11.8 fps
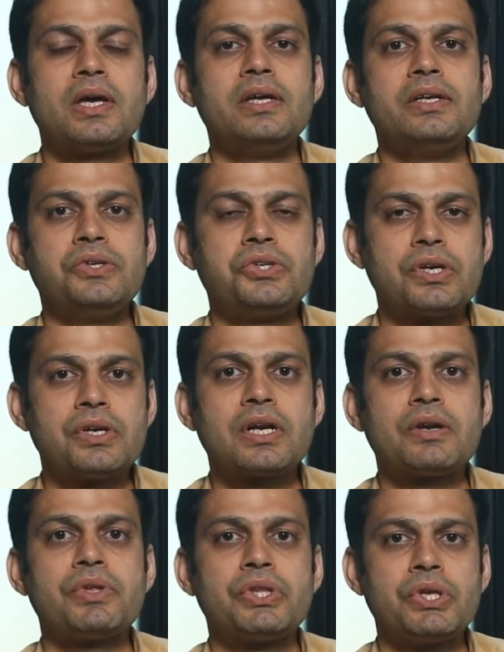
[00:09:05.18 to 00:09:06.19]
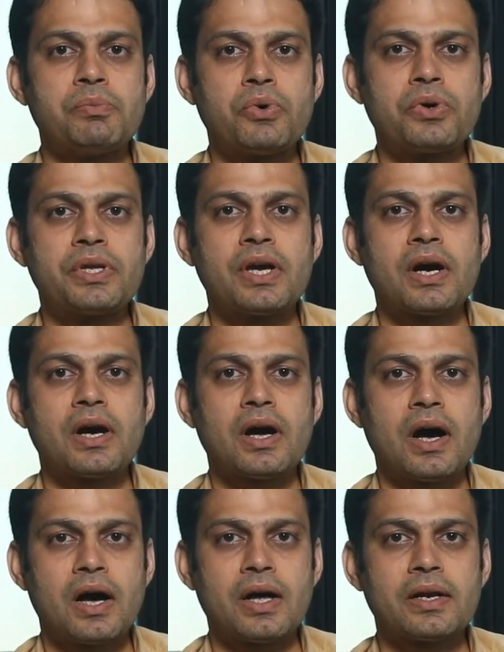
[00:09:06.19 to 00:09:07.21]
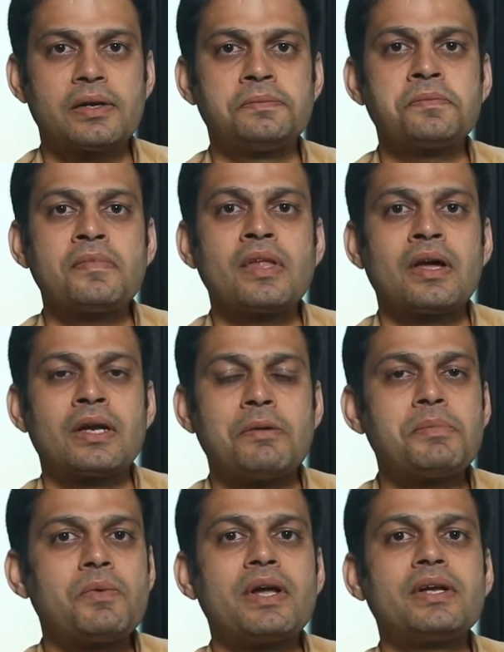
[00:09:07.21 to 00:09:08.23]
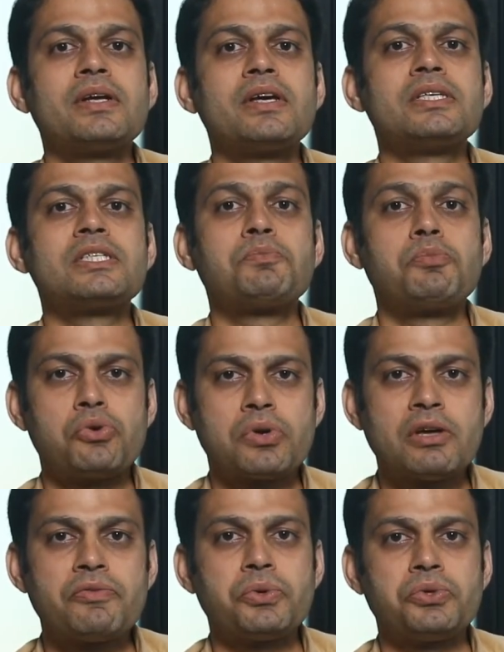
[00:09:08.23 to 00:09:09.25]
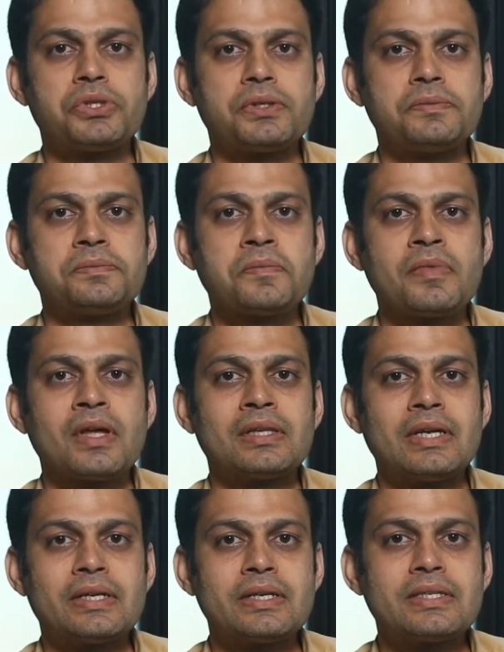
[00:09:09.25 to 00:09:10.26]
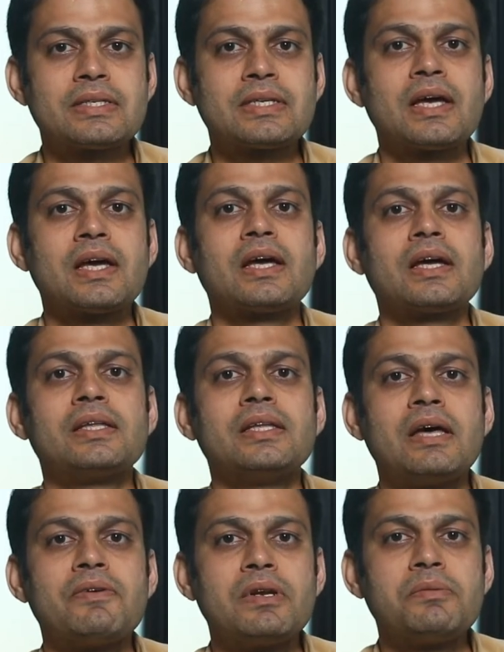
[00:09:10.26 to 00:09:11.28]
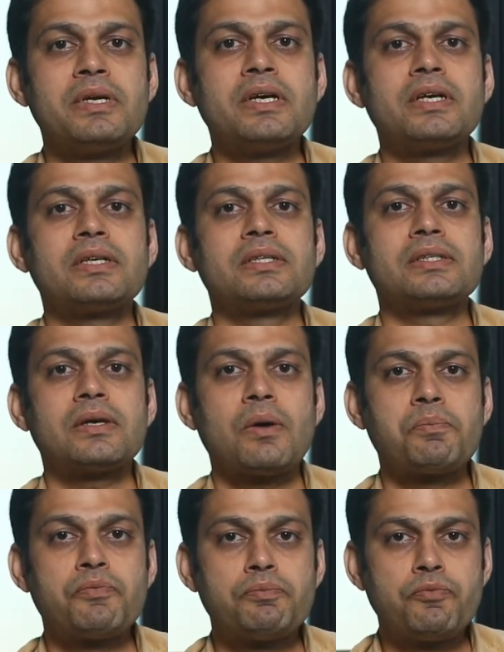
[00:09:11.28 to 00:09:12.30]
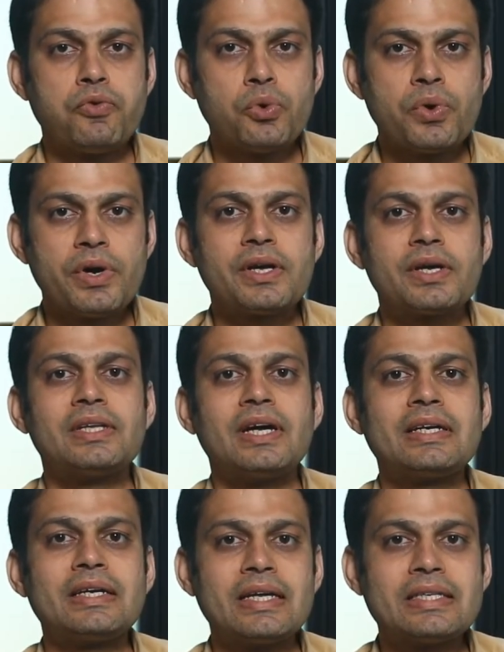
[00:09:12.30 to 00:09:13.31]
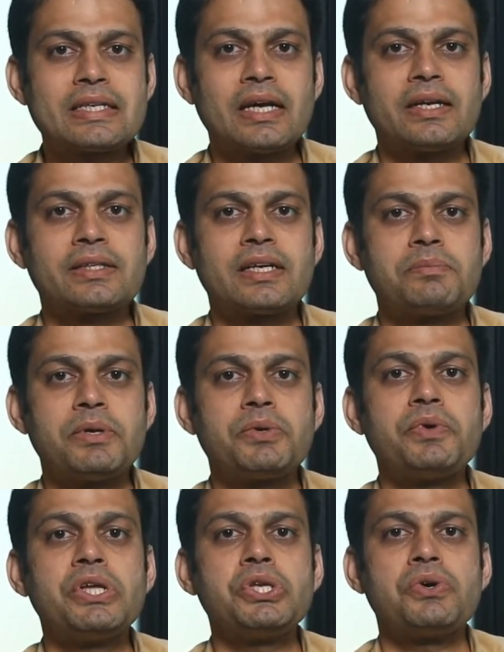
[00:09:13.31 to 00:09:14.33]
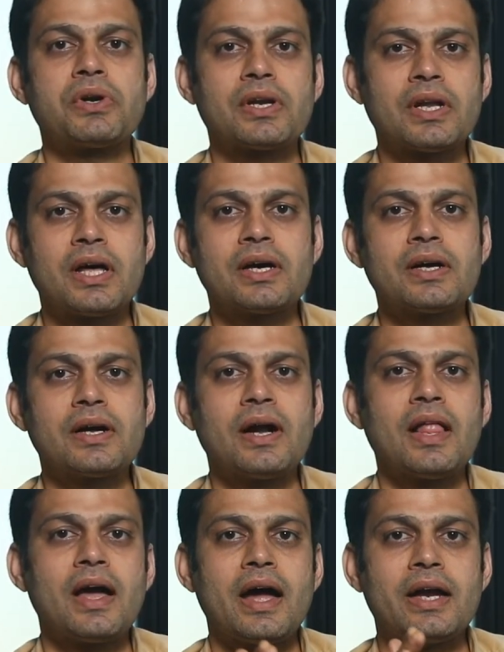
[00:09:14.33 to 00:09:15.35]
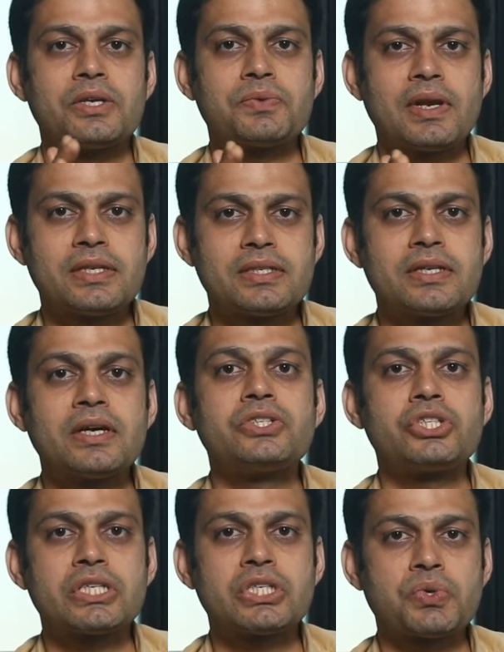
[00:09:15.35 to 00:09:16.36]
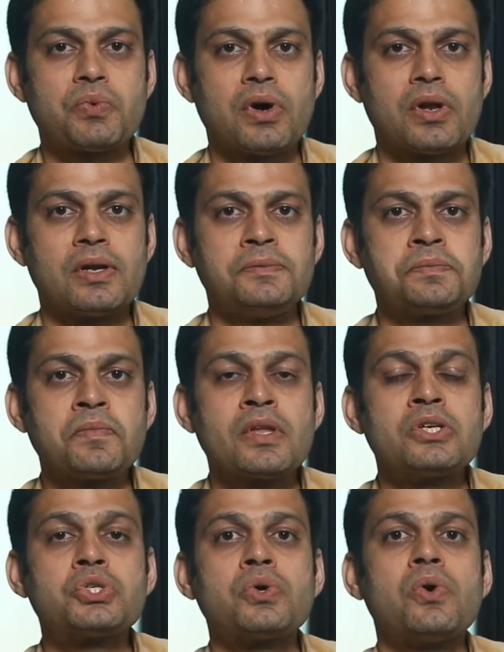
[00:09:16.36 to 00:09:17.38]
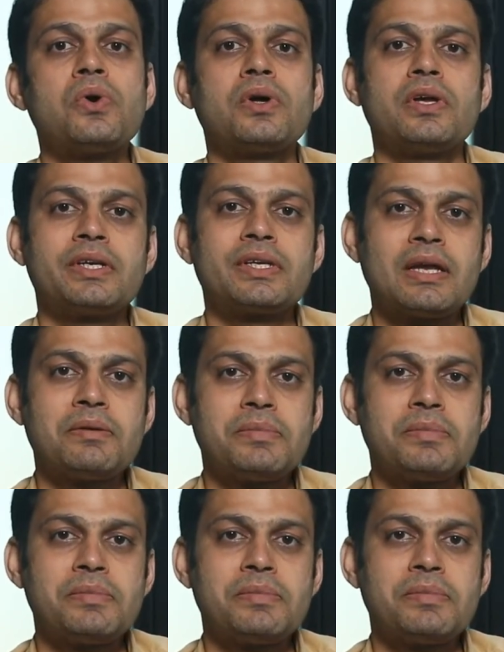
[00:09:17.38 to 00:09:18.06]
in children with pneumonia are, number one is pleural effusion, that is there will be a fluid that gets collected between your lung as well as chest wall. So it can